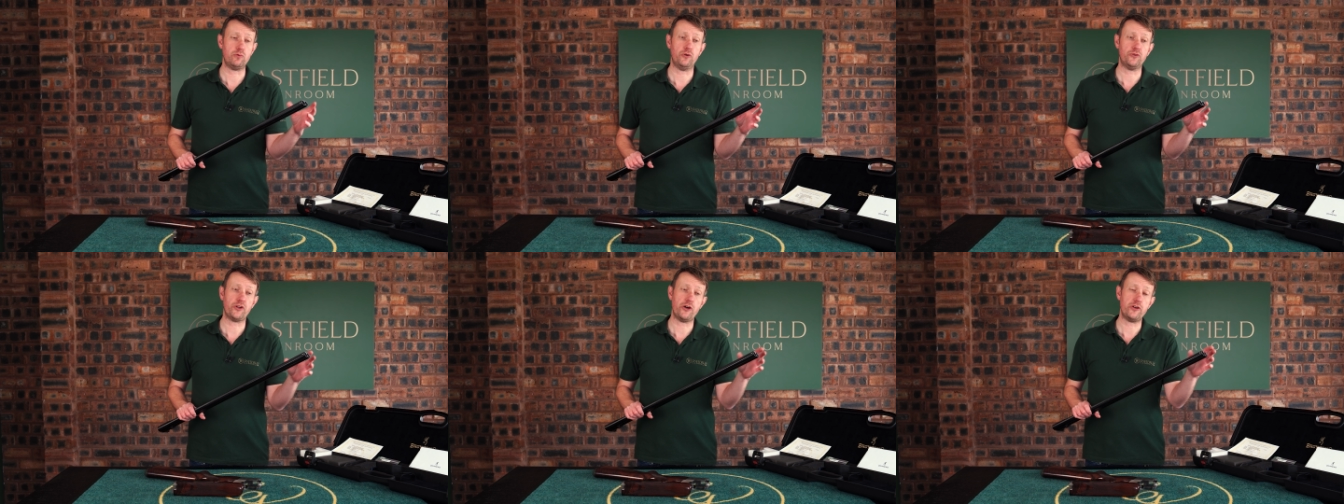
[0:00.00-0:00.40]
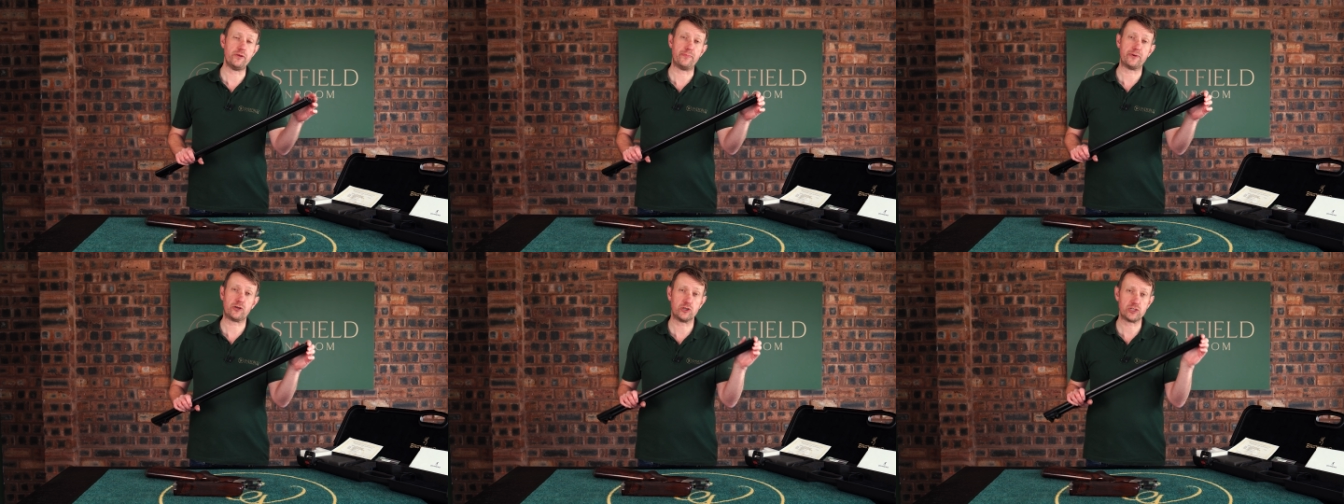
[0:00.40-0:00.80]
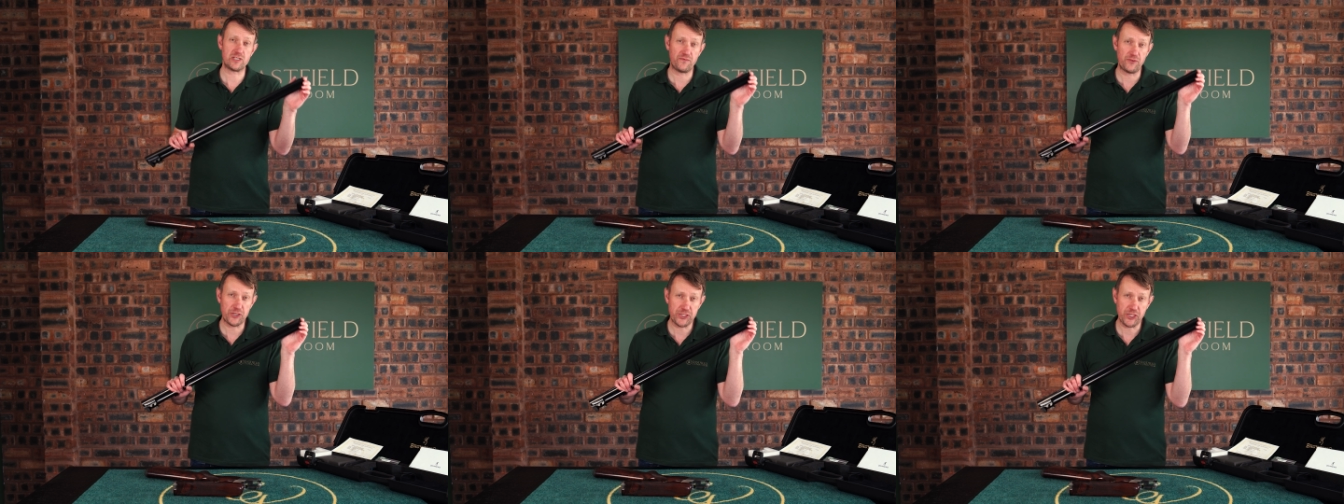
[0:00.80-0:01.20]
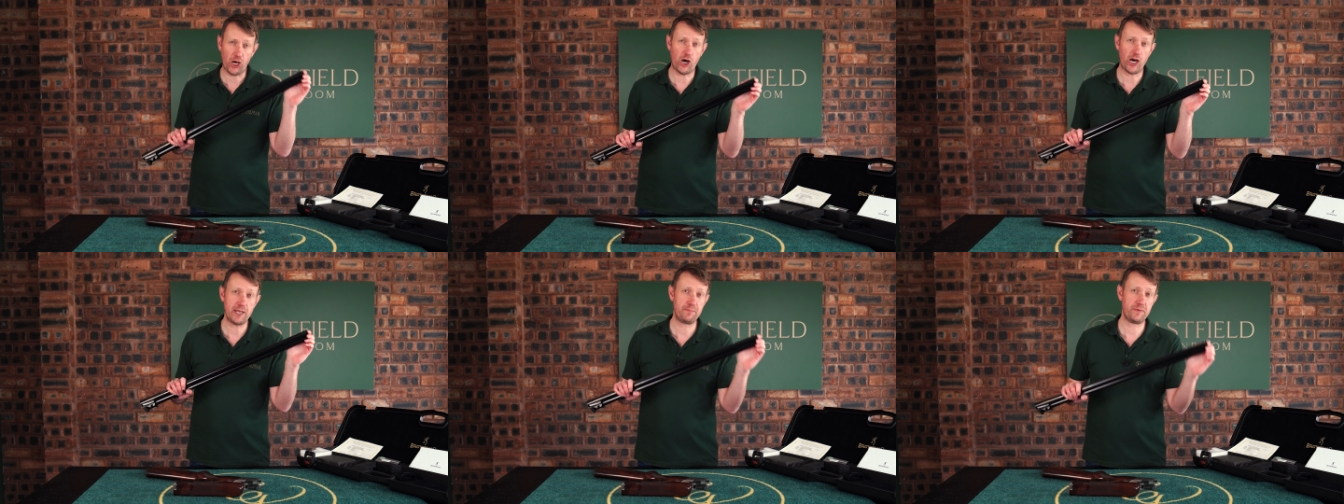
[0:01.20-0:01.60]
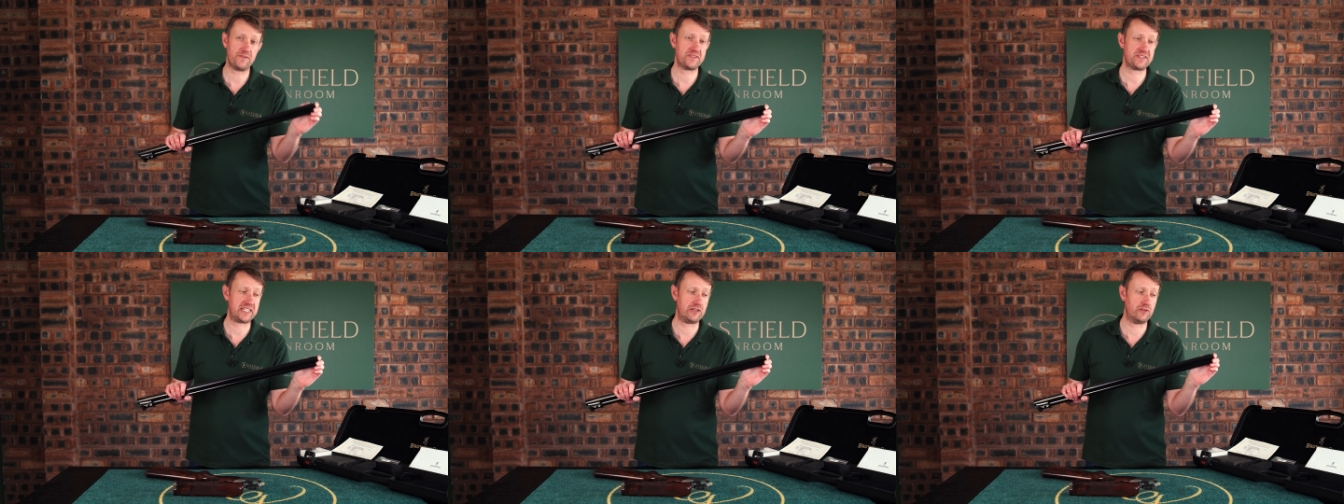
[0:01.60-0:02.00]
will know that because of the type of
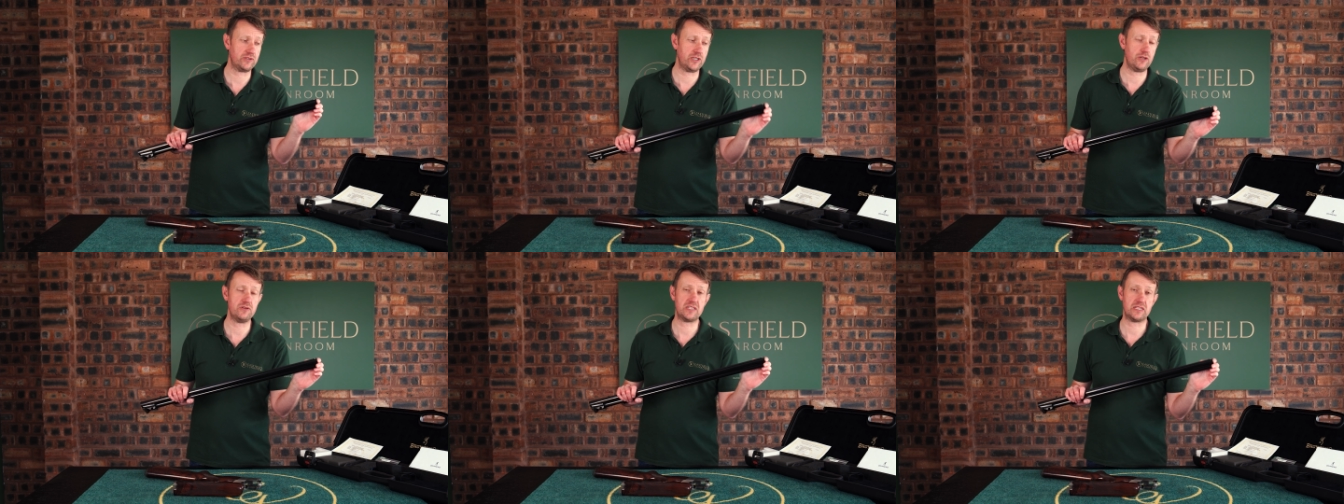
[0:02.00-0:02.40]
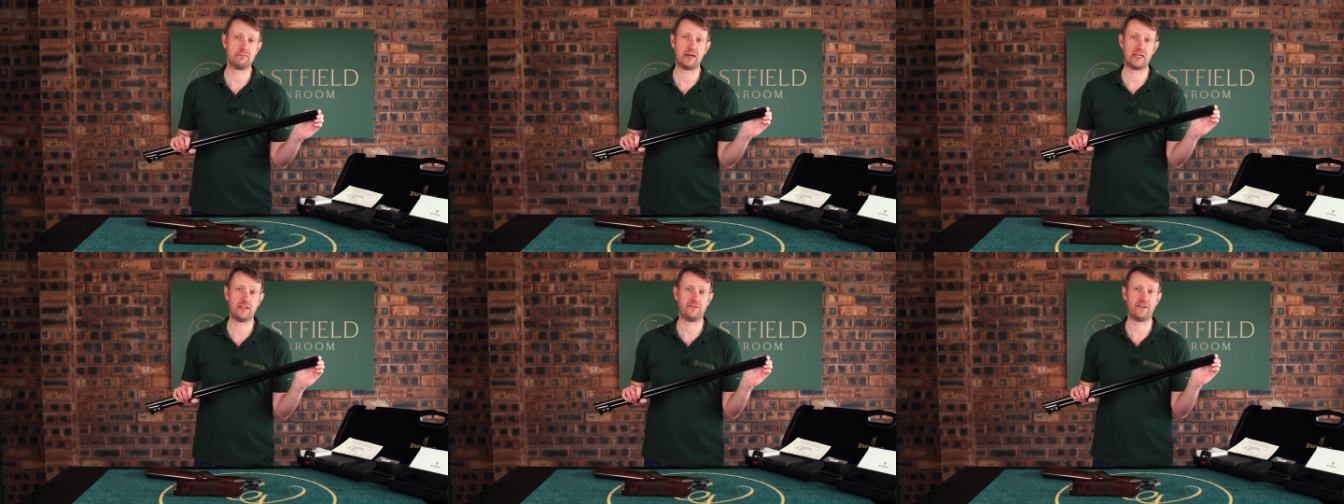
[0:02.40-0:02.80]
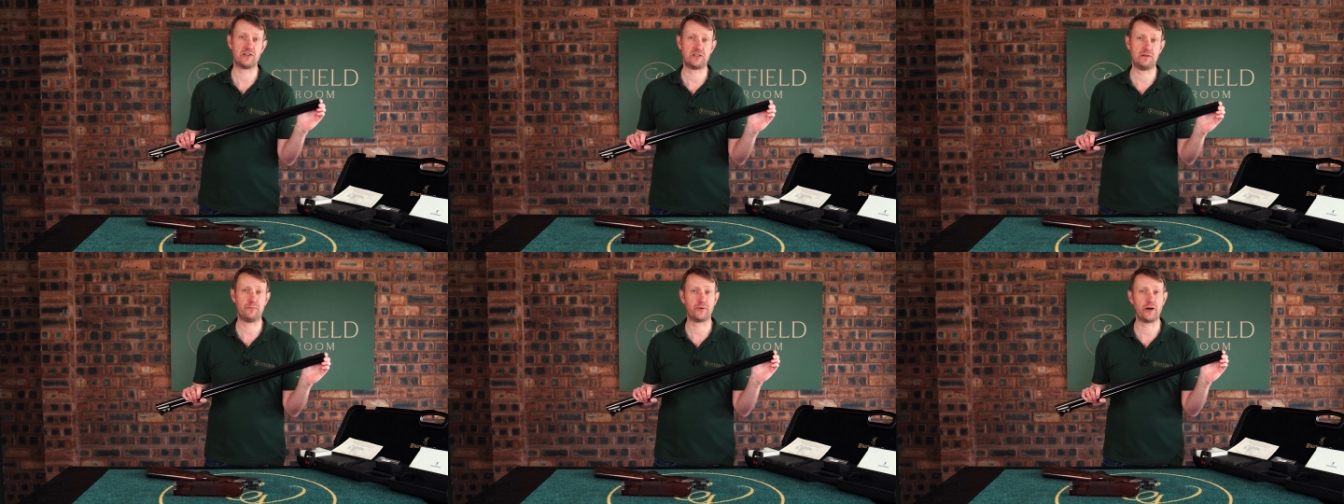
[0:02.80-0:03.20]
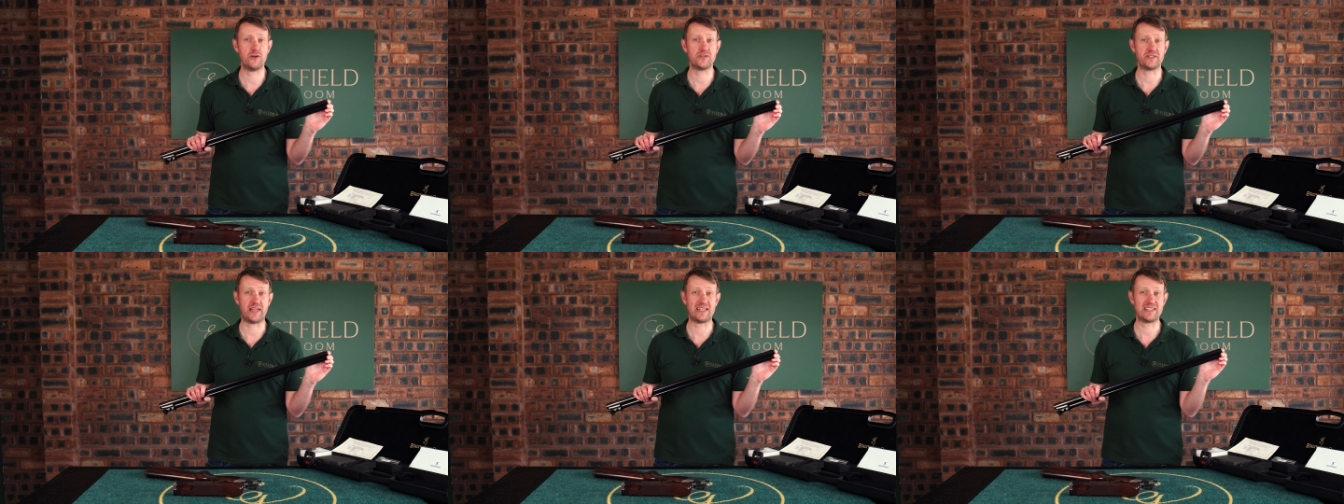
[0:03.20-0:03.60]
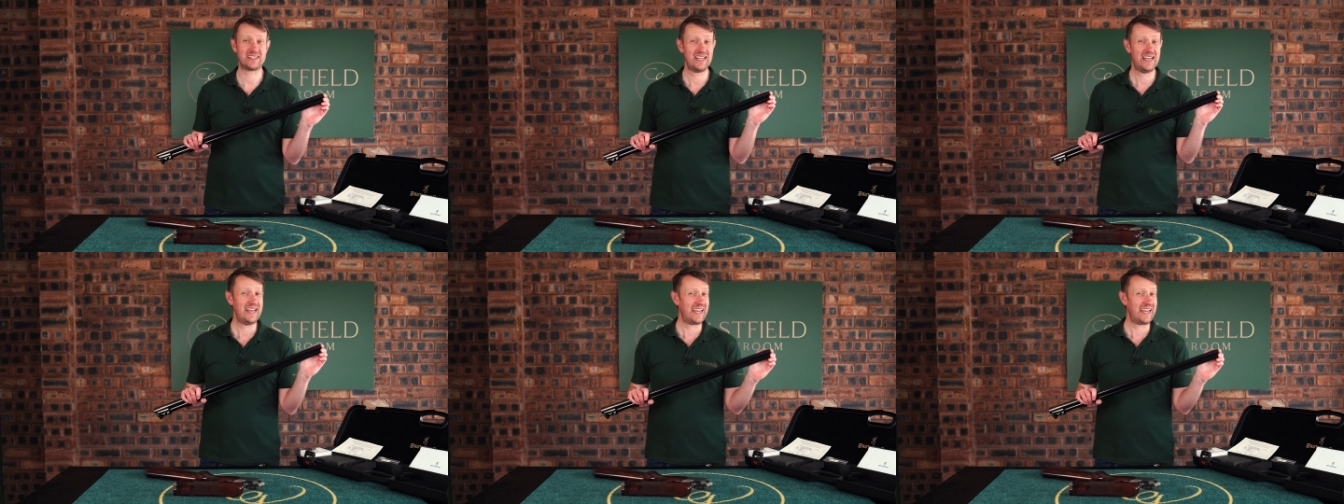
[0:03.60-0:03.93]
steel used in the manufacturing process,